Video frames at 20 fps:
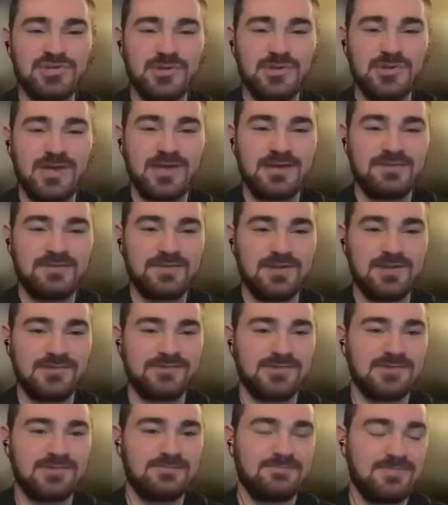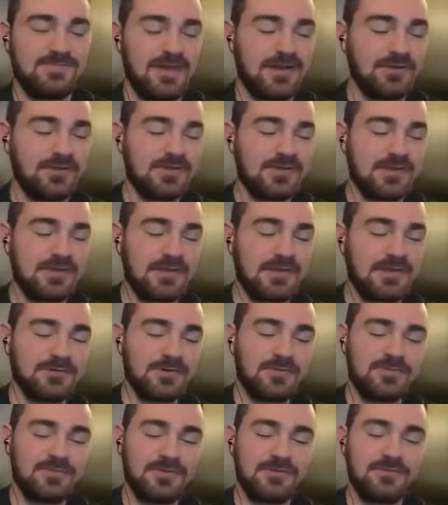two have y'all seen? I don't, because I don't
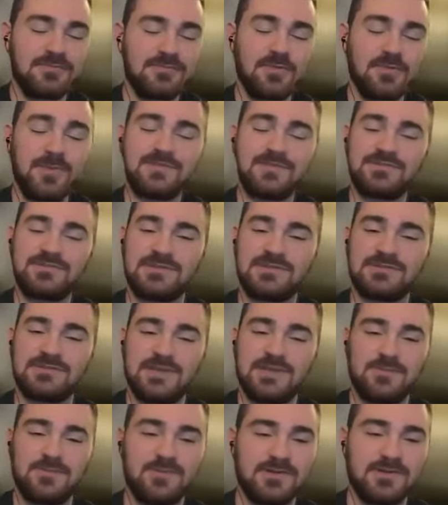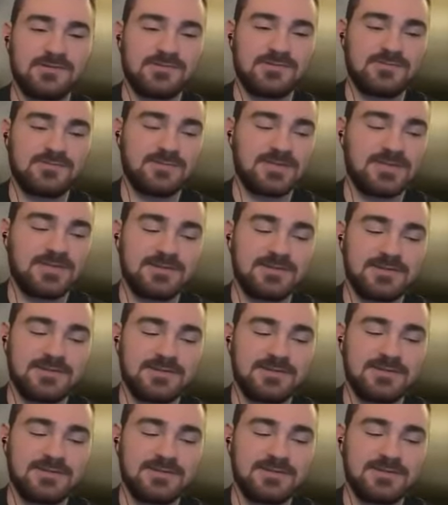know if you you may have seen the same ones as me.